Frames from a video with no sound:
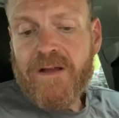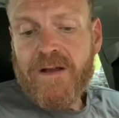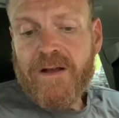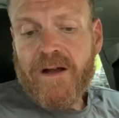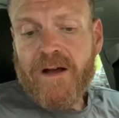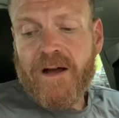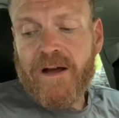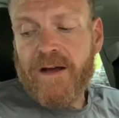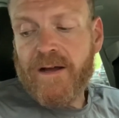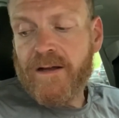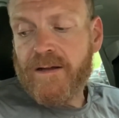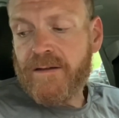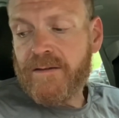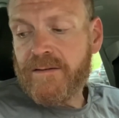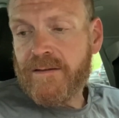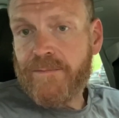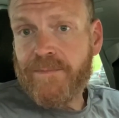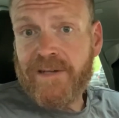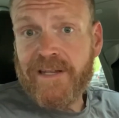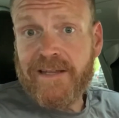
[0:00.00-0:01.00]
Uh,
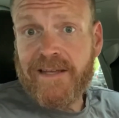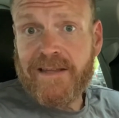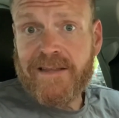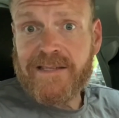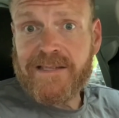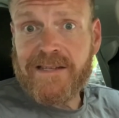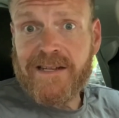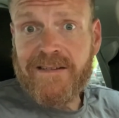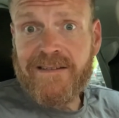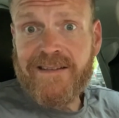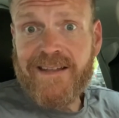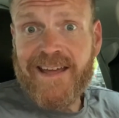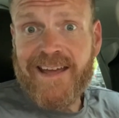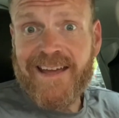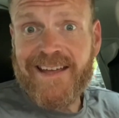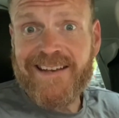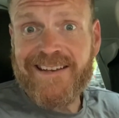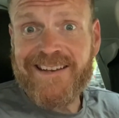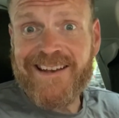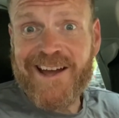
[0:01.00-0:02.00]
I'm gonna get this done
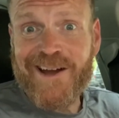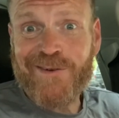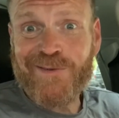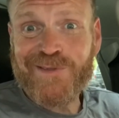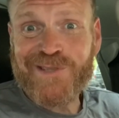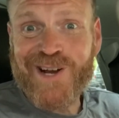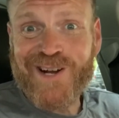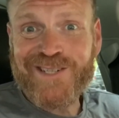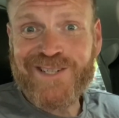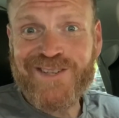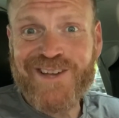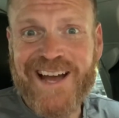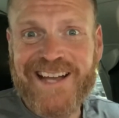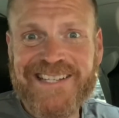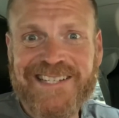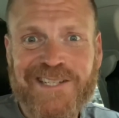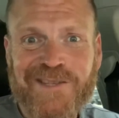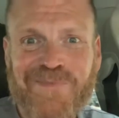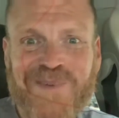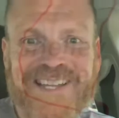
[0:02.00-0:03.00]
and I will talk to you
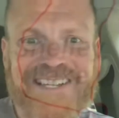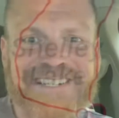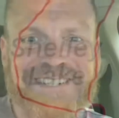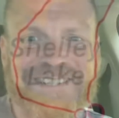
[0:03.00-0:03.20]
guys in a little bit.